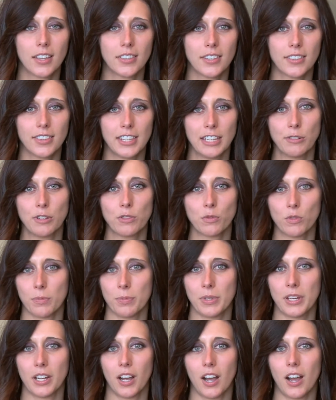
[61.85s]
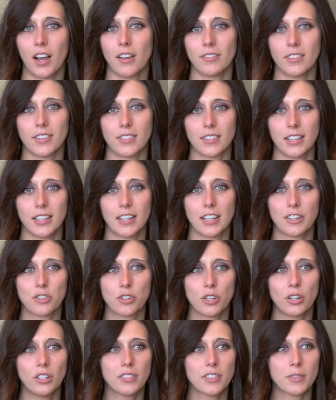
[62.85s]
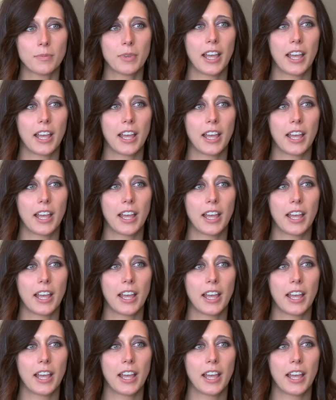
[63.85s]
The thing with whooping cough is that adults